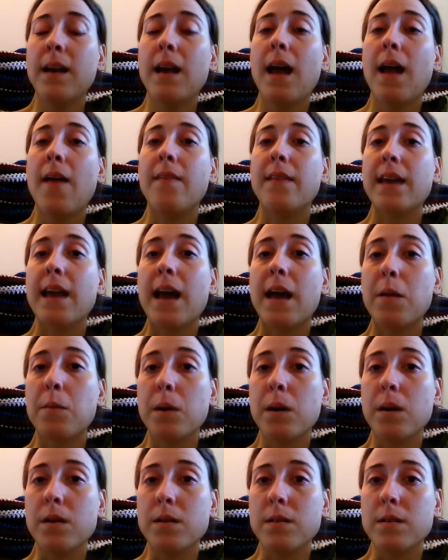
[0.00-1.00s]
and the
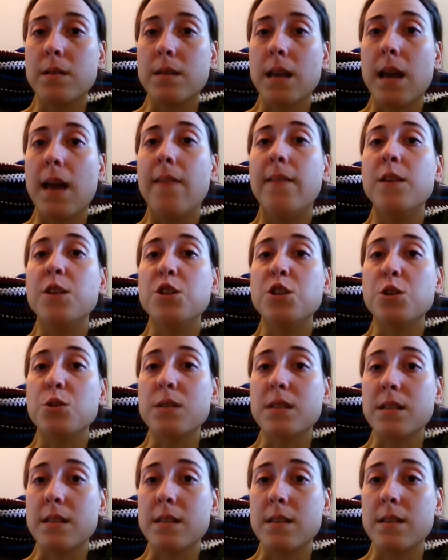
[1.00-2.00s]
enemas and the
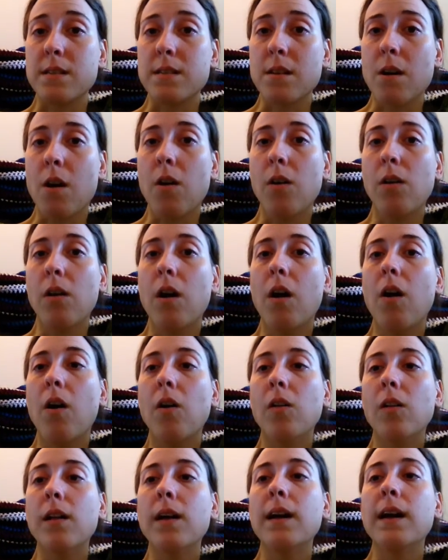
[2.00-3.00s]
juices are
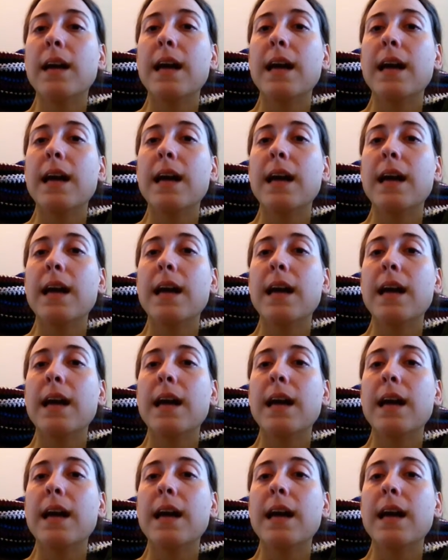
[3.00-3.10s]
all